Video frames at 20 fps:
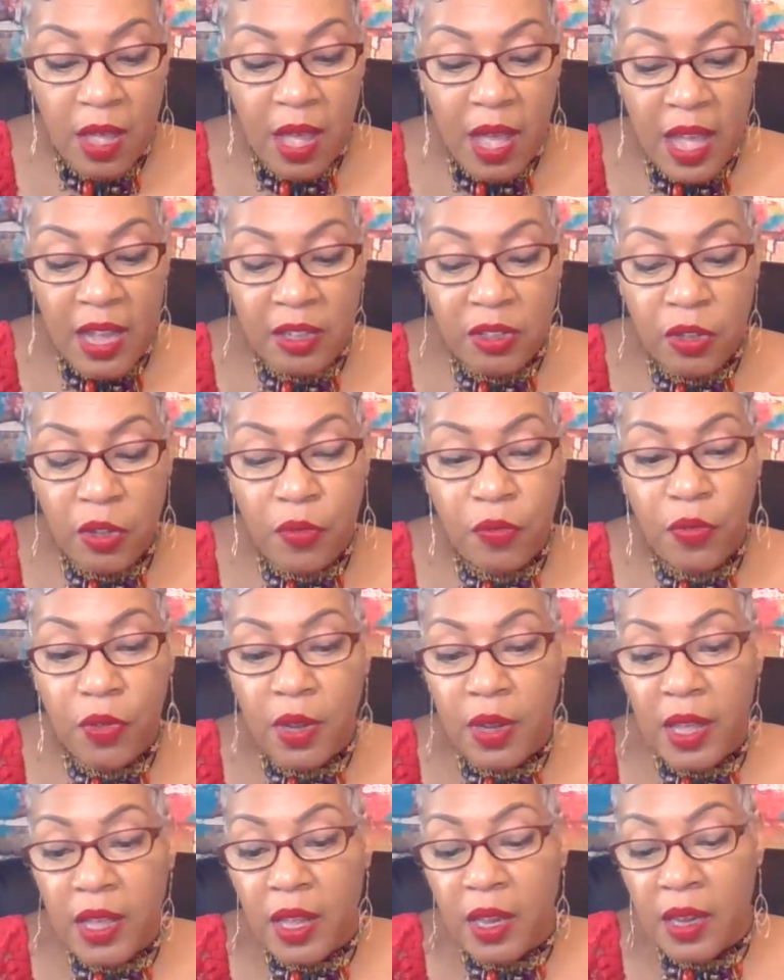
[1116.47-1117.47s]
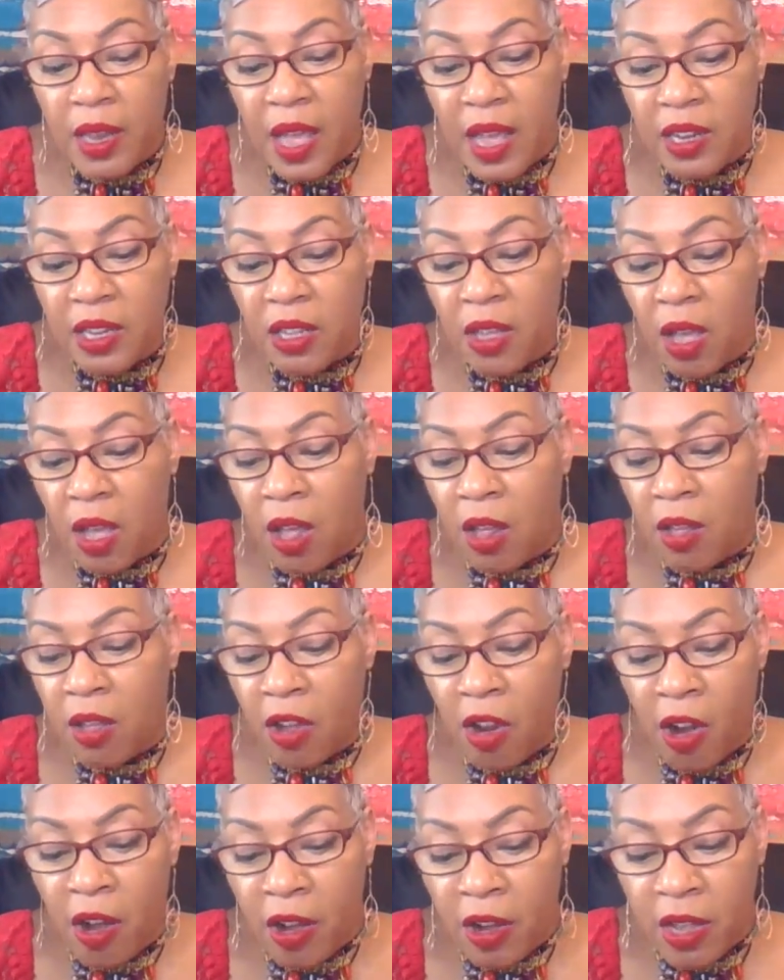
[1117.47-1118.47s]
I do feel like a lot of y'all
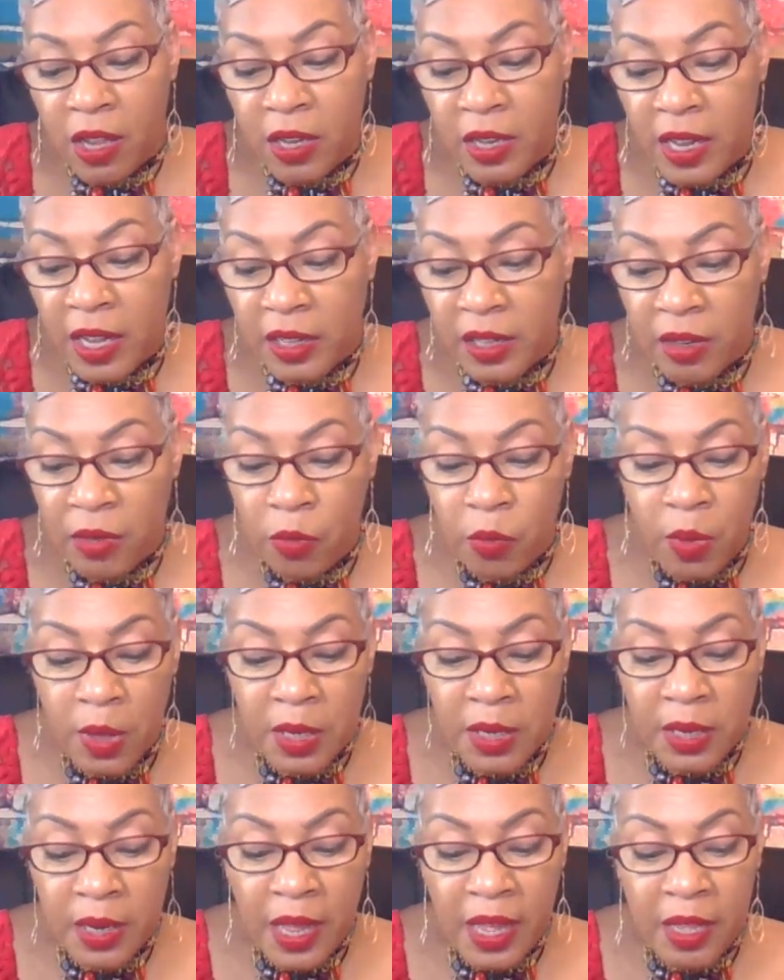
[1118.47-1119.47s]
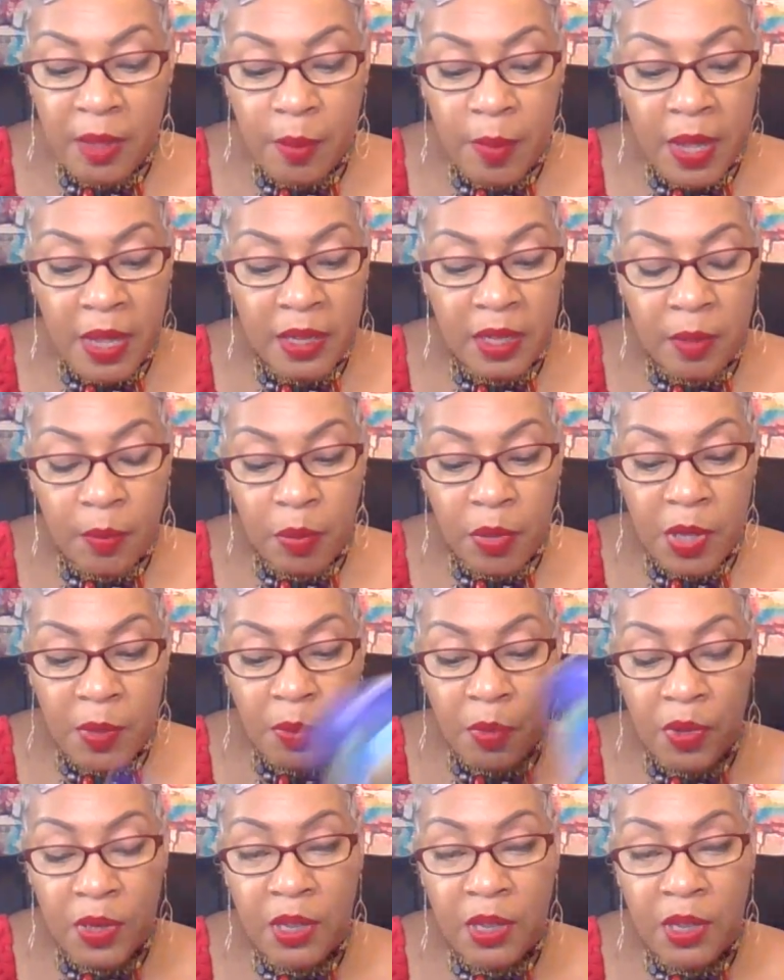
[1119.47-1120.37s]
are connecting with like-minded people,